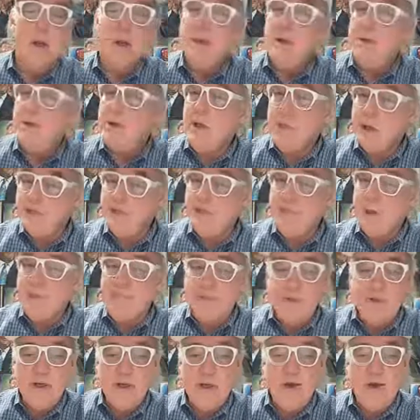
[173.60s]
You can have a
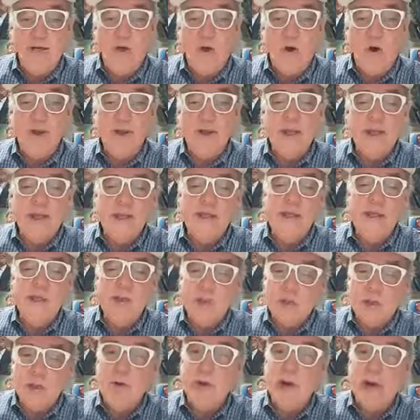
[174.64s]
website. All these things
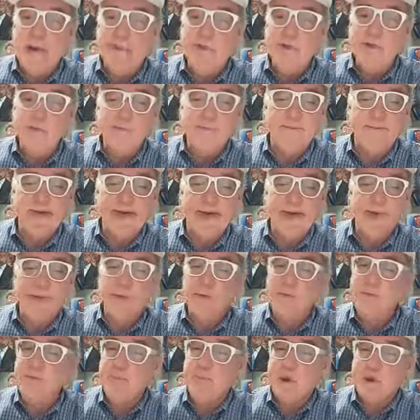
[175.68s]
do have some
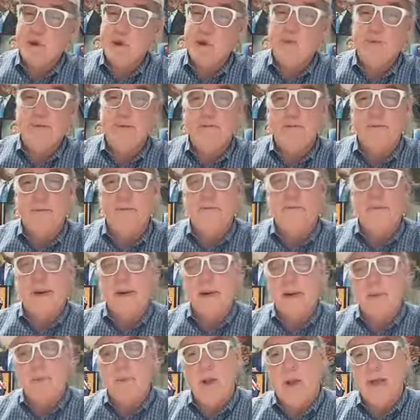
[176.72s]
value, especially if you've
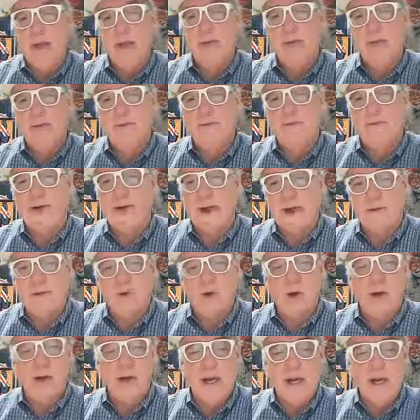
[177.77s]
made them nice and you've got them
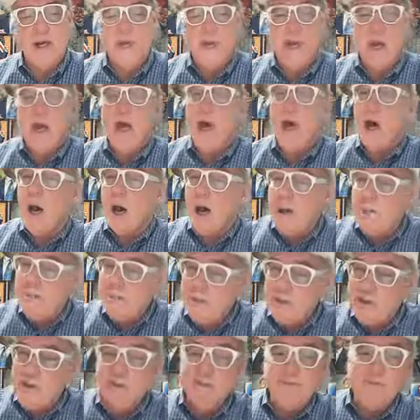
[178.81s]
organized. I'd
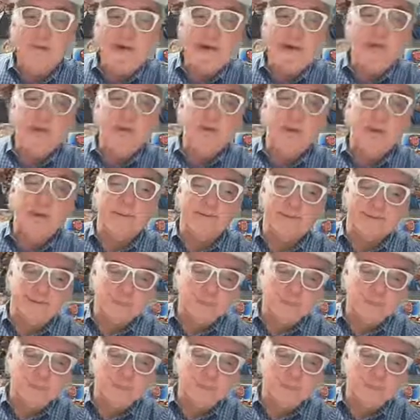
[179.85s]
put some value in.